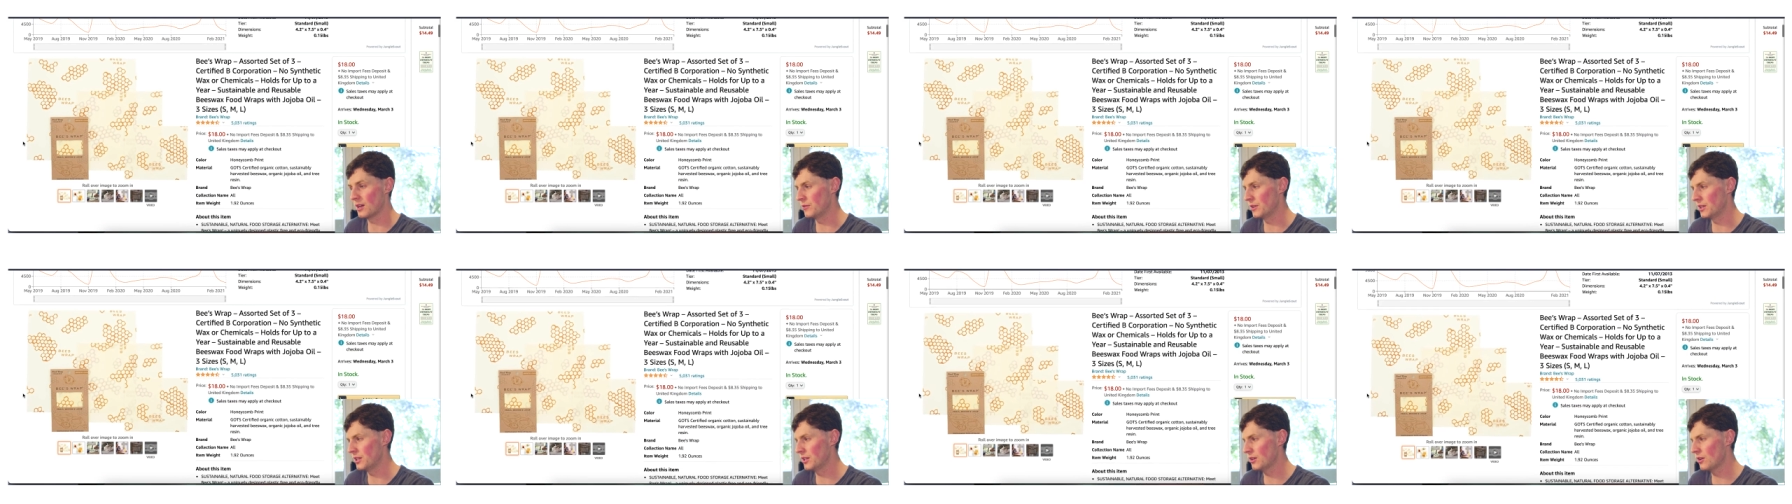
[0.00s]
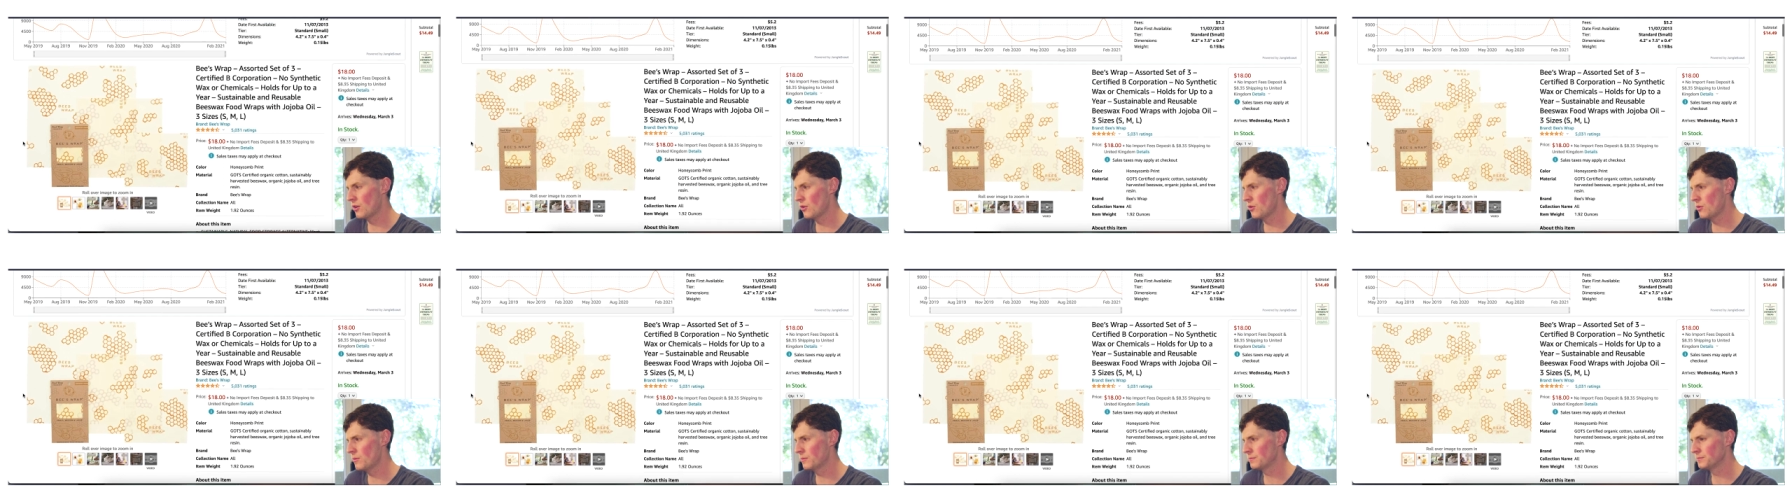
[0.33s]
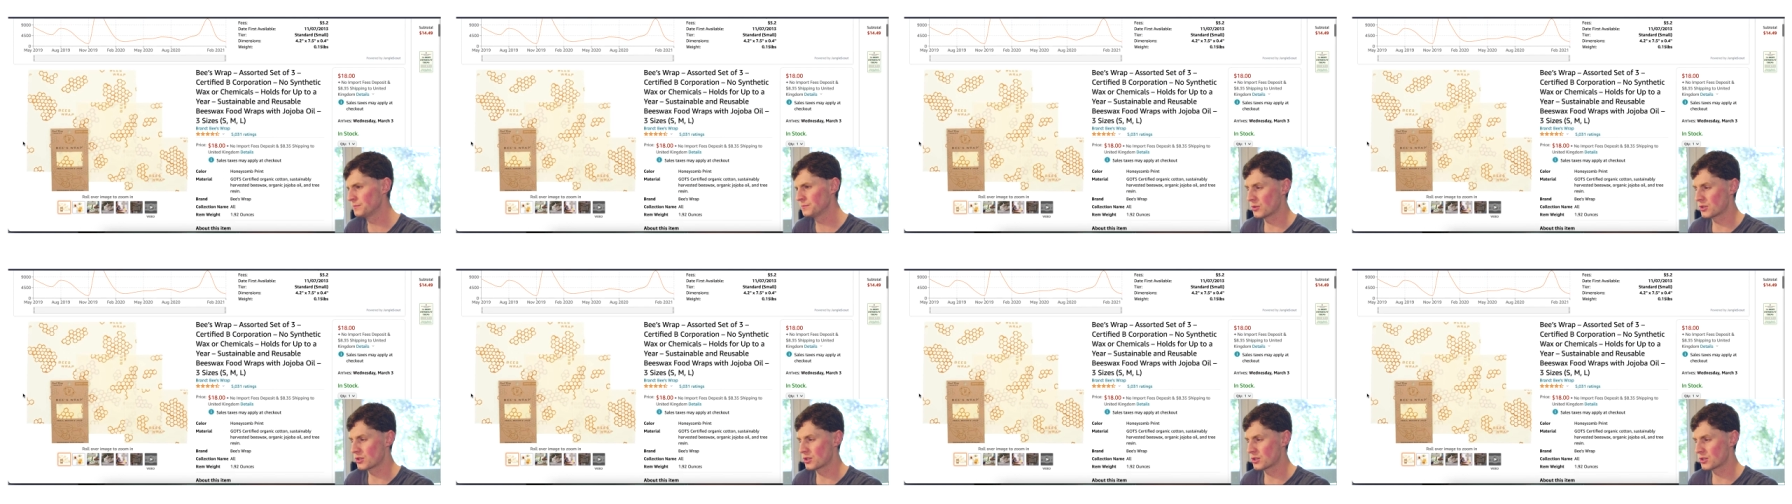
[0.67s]
video,
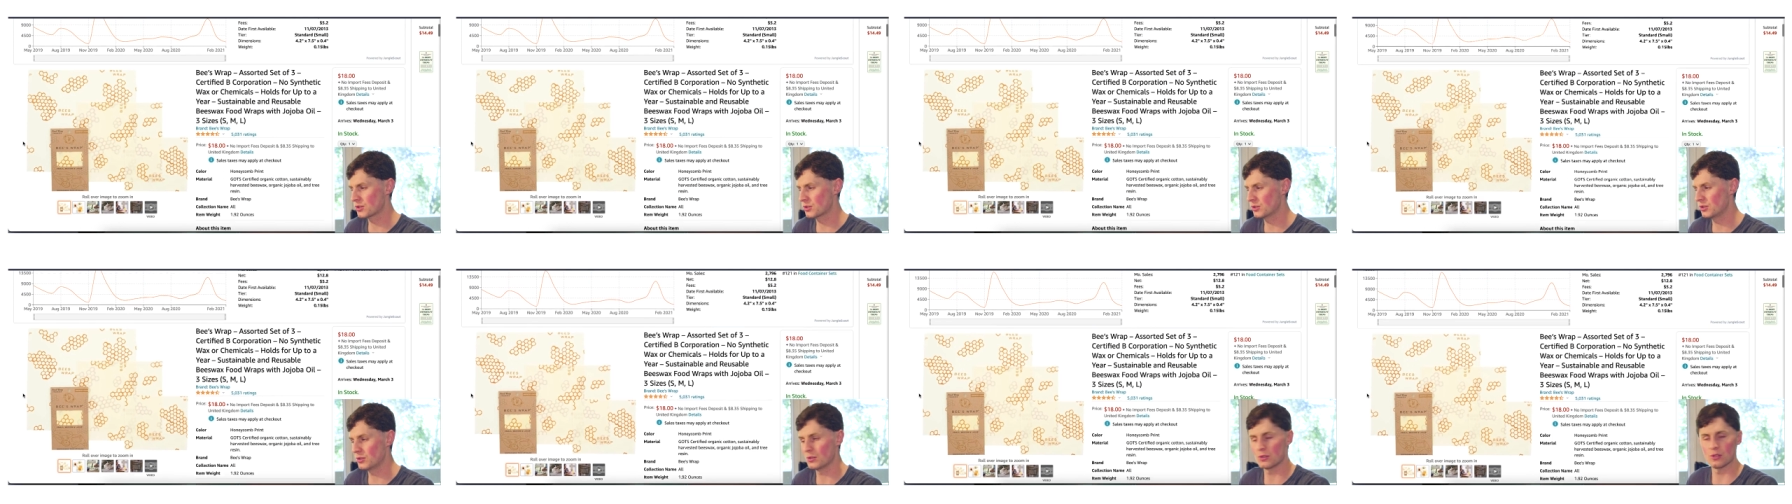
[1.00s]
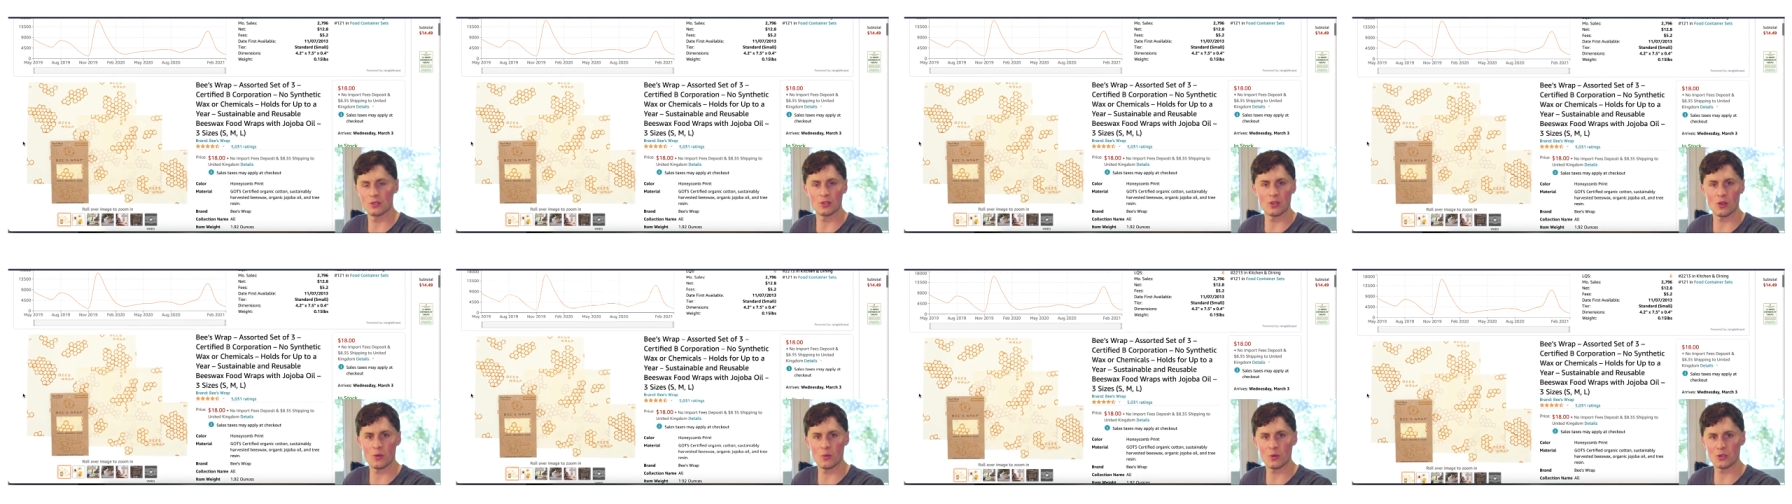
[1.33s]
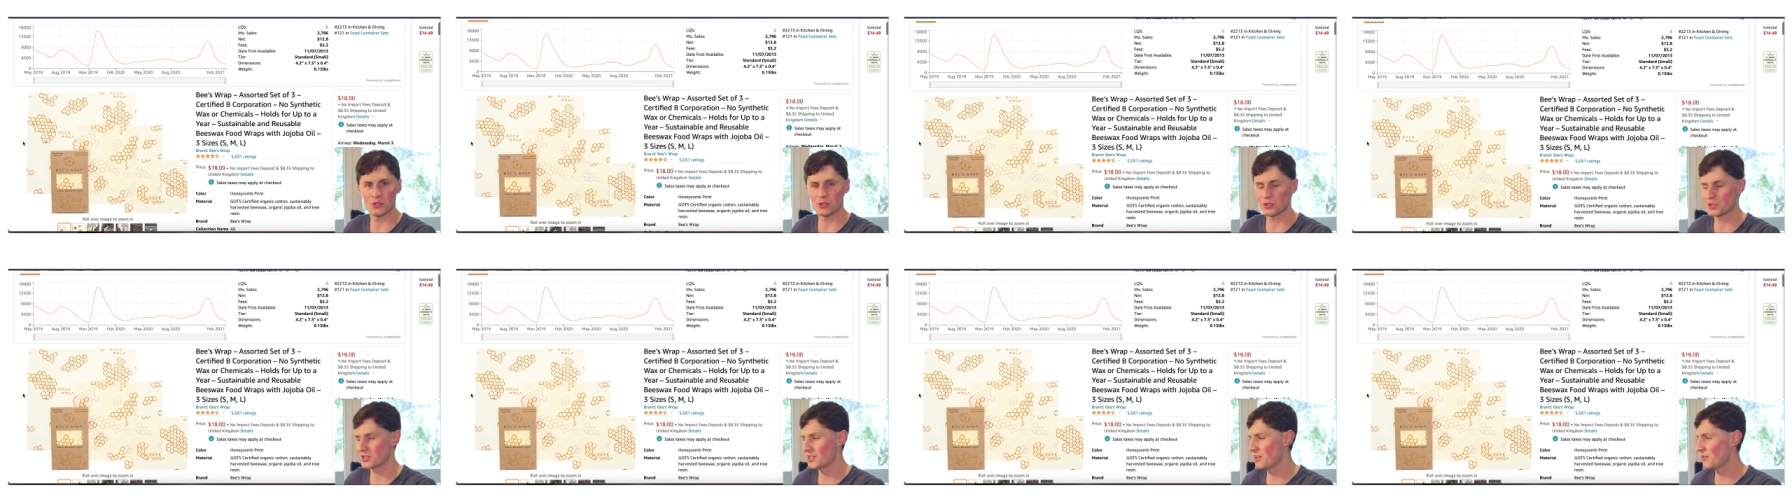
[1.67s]
which you can go
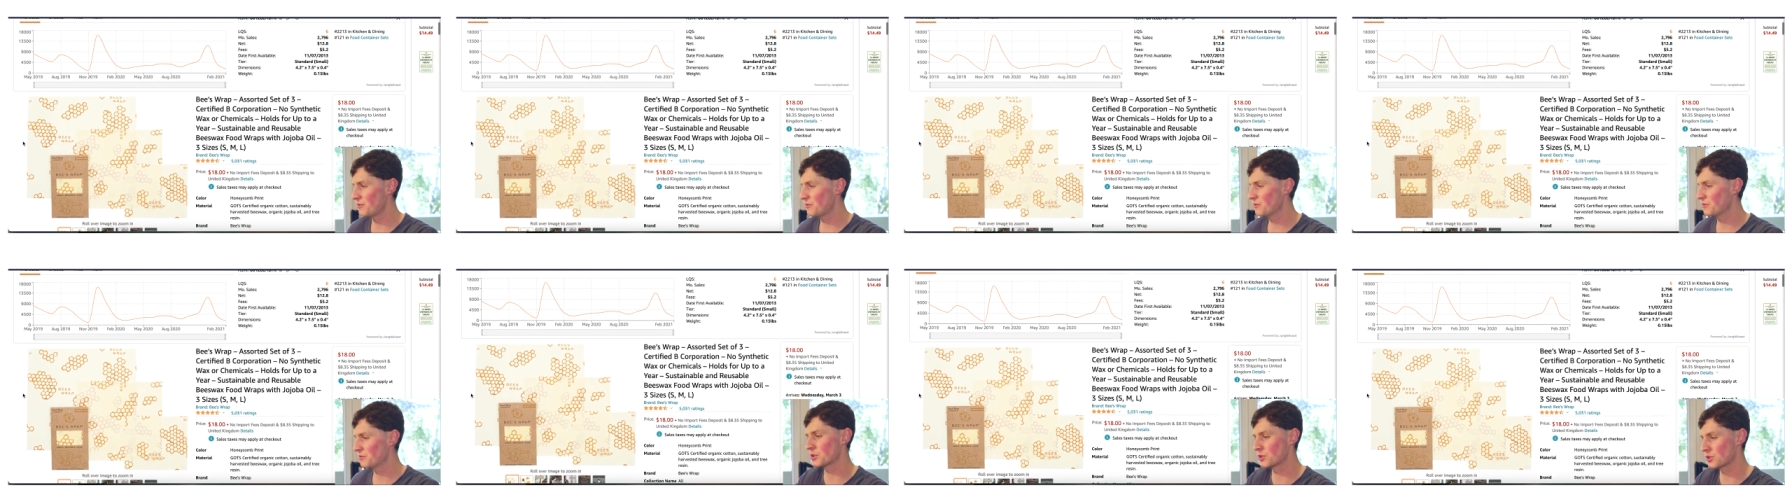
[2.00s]
watch yourself.